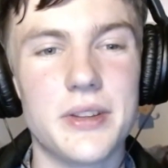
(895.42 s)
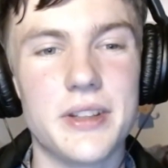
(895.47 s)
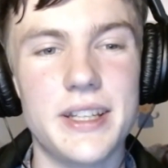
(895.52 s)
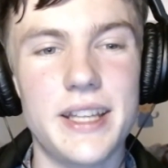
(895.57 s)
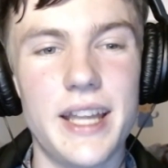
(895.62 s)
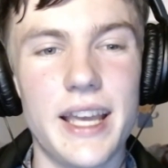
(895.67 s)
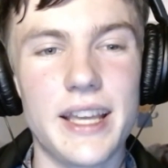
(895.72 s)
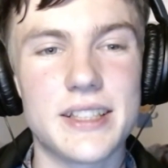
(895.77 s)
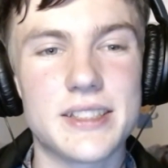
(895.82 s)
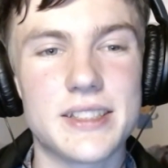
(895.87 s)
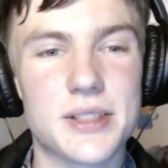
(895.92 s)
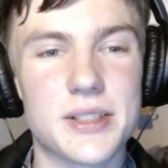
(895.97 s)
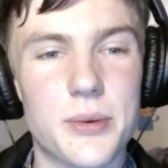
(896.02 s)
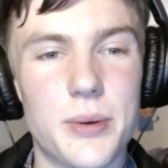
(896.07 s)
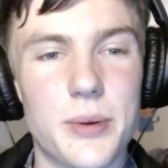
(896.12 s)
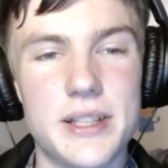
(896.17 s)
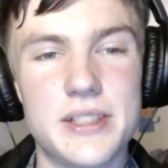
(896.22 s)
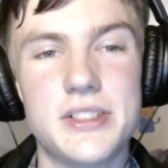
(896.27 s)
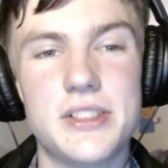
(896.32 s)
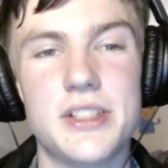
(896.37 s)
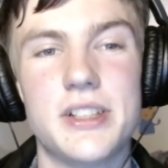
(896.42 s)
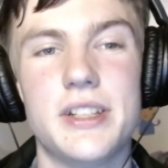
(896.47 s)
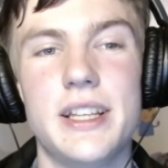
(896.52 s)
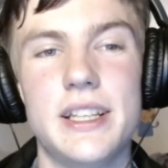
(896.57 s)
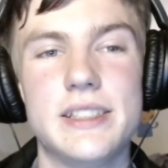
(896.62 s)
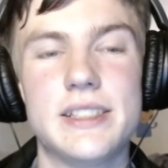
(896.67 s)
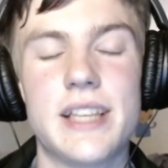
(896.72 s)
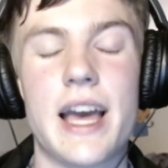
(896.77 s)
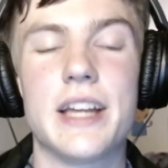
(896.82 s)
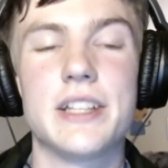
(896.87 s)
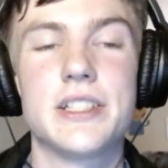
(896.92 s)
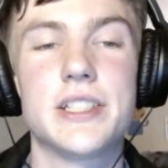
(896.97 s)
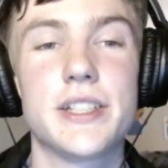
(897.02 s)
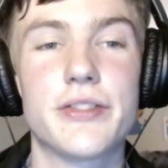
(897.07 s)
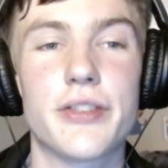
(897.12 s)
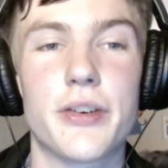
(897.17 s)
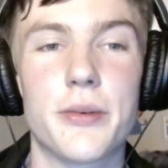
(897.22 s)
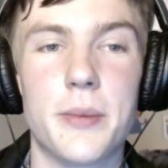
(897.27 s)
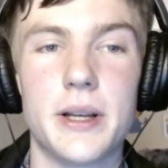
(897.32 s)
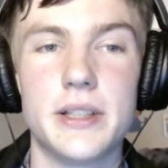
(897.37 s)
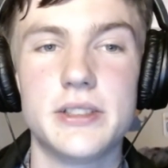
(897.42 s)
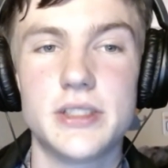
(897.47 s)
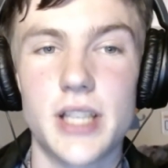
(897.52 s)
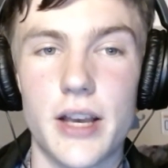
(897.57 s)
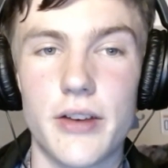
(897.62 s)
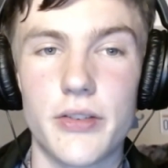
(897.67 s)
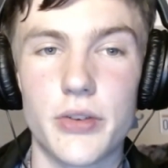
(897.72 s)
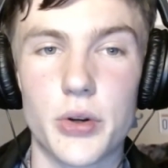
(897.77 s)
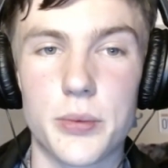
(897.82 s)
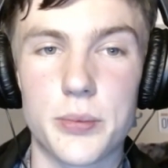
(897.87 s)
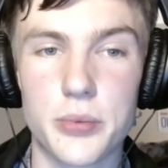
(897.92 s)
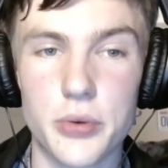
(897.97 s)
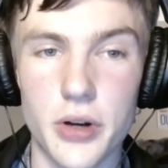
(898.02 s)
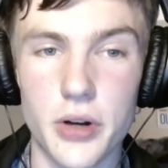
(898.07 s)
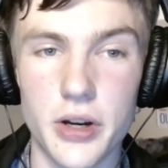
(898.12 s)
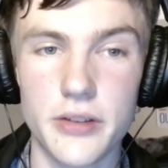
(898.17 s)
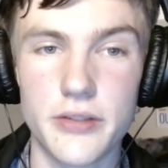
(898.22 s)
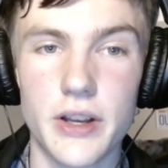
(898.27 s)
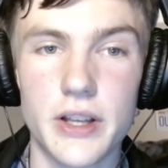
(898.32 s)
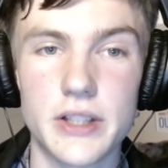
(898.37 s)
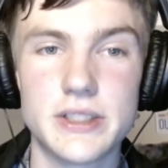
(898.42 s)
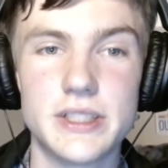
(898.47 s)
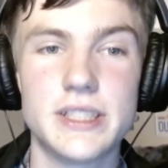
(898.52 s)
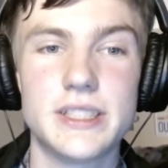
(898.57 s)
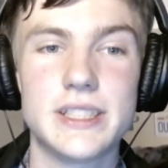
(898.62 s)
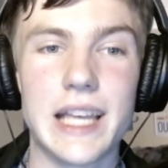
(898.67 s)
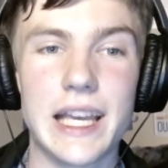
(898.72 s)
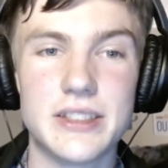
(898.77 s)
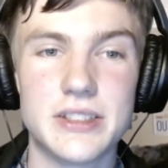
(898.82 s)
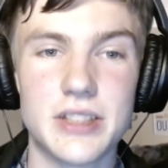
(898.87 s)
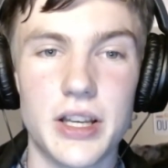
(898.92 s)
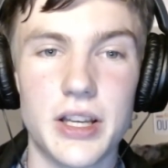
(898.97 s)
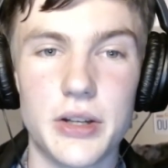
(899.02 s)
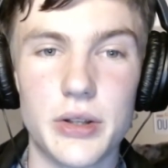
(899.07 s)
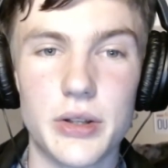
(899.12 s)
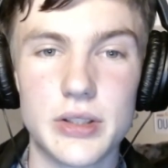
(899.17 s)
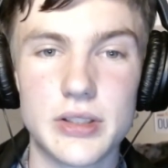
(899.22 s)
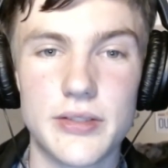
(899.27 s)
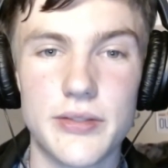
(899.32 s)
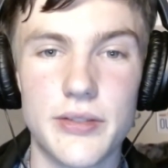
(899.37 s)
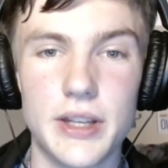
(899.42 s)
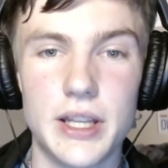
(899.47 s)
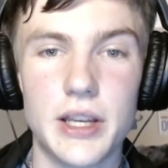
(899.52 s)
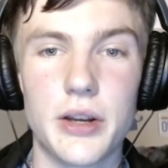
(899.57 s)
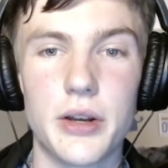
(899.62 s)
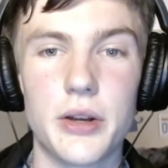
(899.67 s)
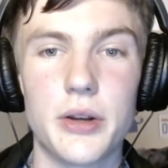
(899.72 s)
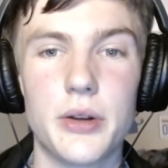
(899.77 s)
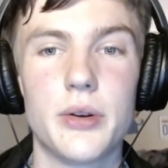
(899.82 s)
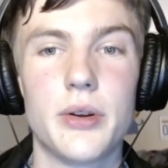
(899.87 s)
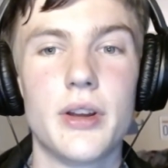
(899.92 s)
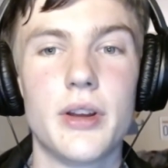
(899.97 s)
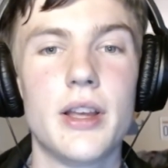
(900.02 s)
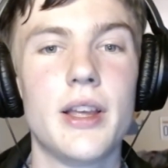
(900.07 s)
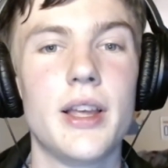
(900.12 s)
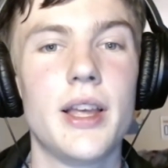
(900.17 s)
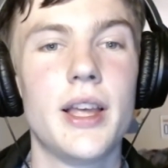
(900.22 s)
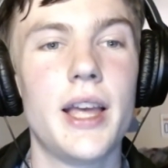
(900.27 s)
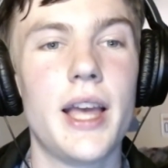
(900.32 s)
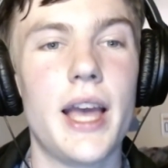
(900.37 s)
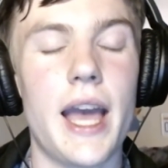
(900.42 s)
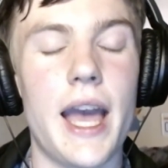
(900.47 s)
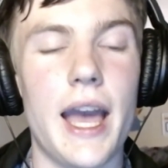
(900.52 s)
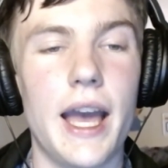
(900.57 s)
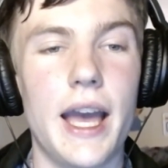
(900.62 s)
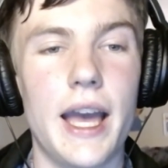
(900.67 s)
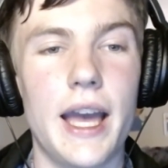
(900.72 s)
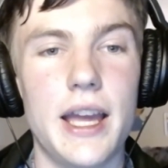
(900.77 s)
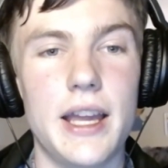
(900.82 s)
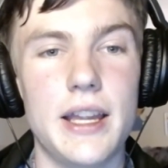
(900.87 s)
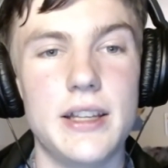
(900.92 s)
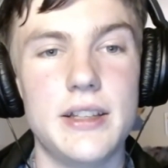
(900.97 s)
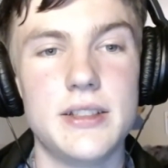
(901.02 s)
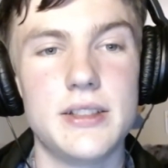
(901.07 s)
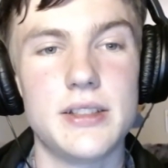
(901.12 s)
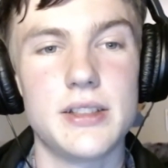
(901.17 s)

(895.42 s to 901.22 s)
next question is actually from my server.pro versus Aternos video, And